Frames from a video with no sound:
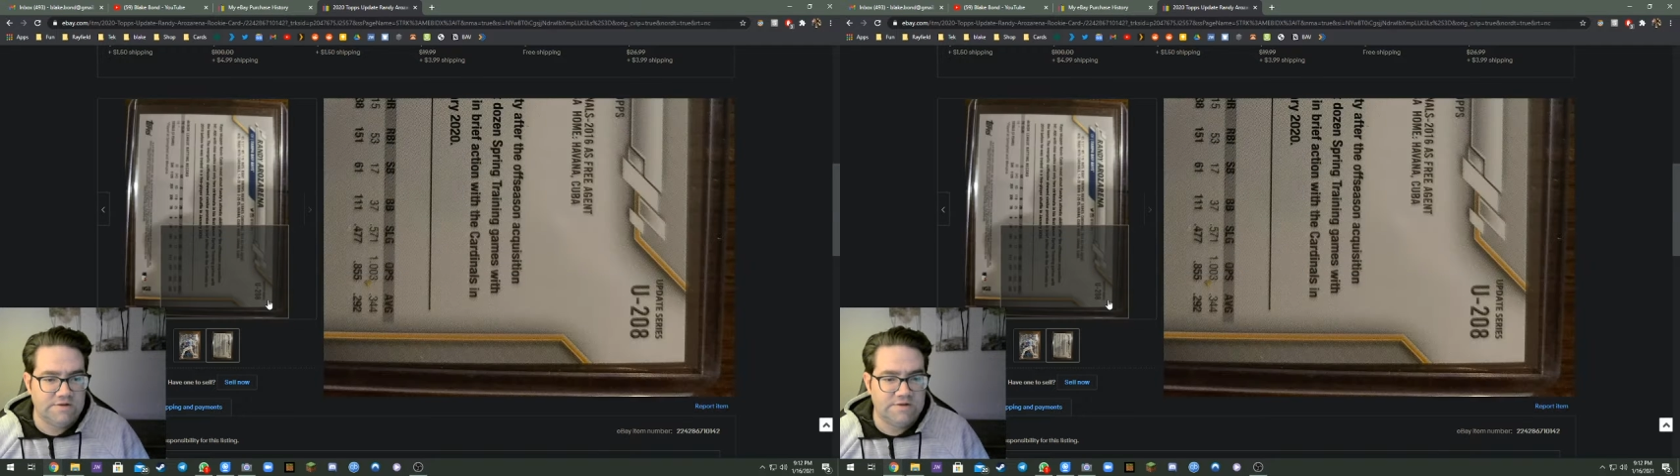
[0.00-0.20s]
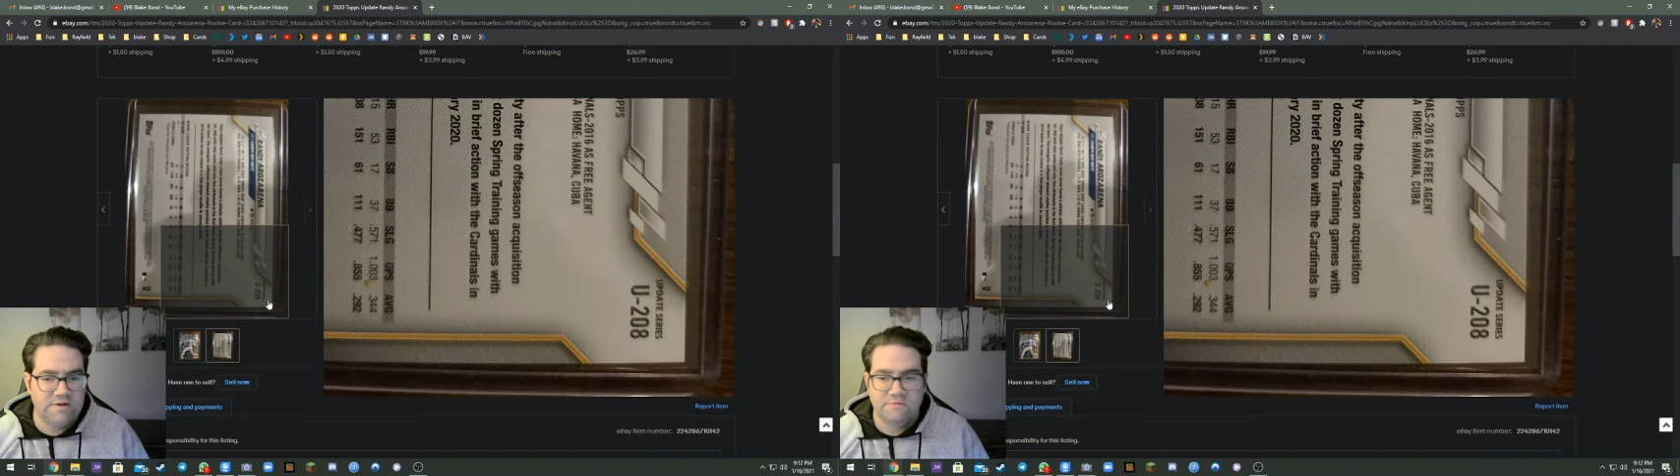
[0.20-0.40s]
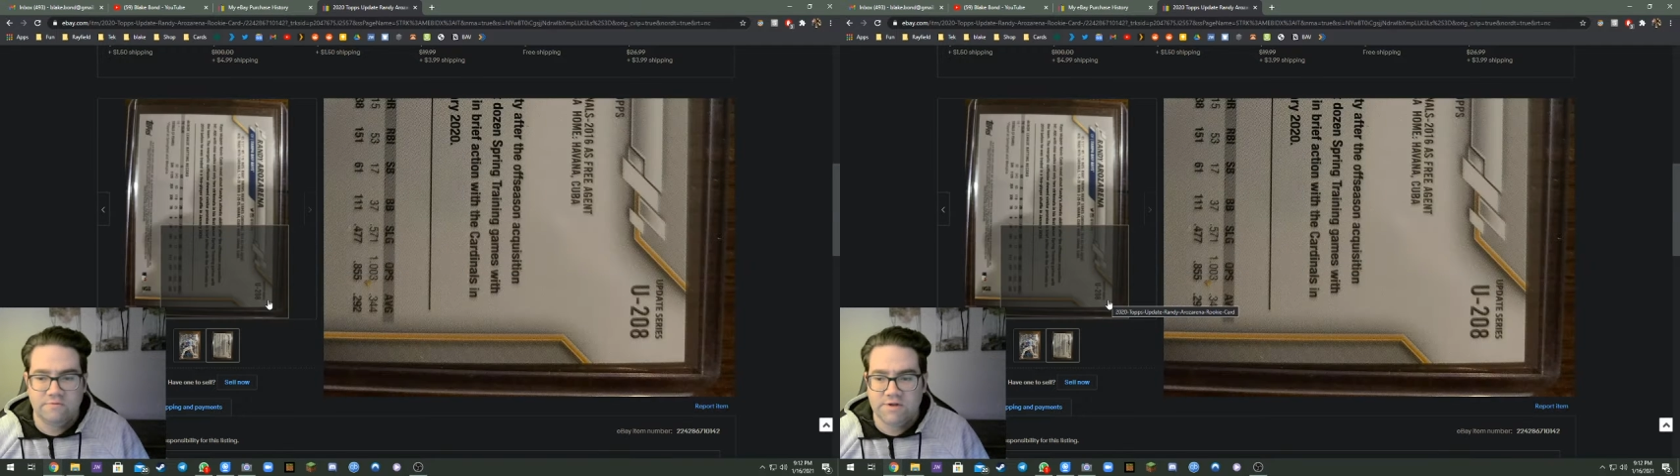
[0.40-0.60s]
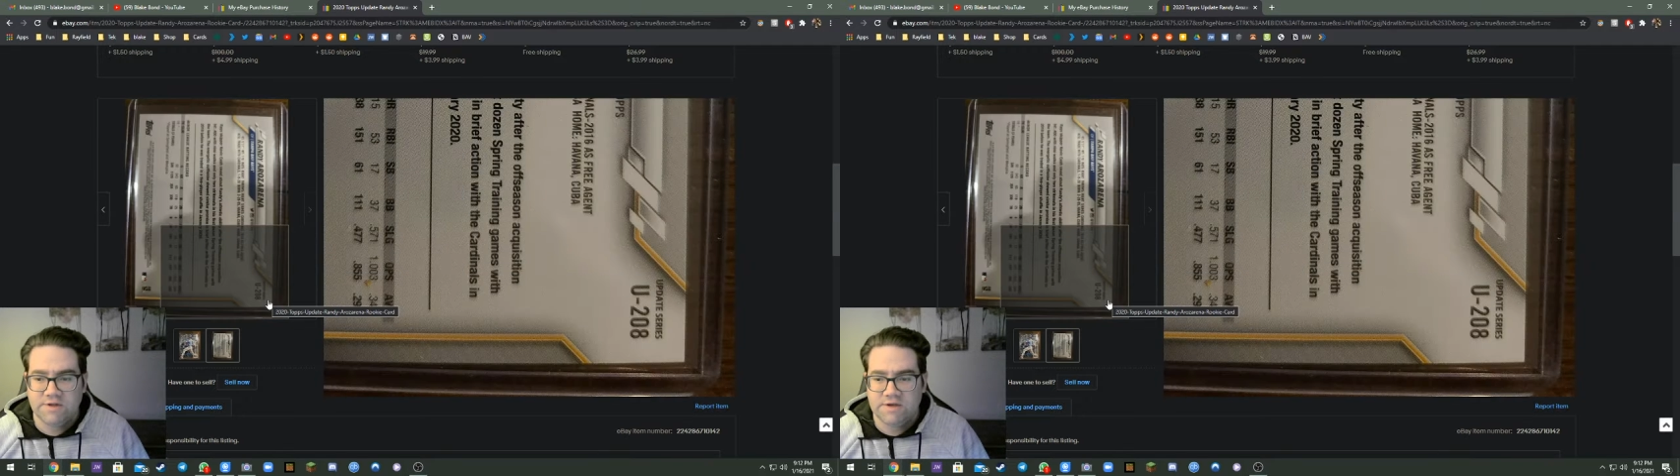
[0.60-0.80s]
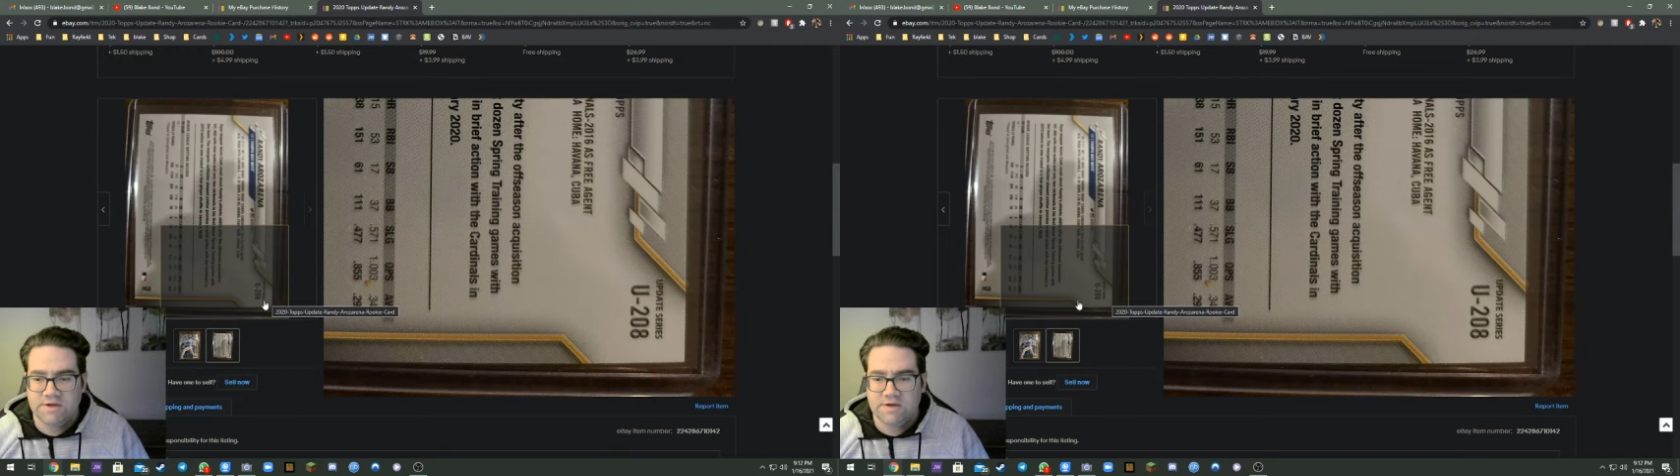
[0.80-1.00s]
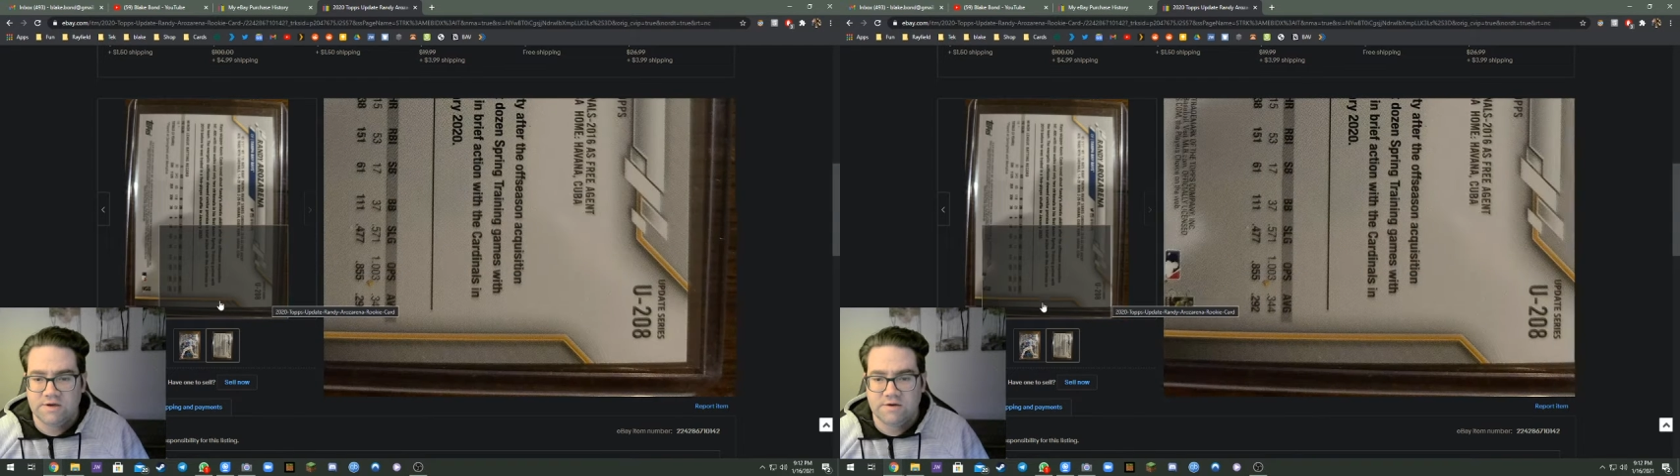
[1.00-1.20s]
didn't really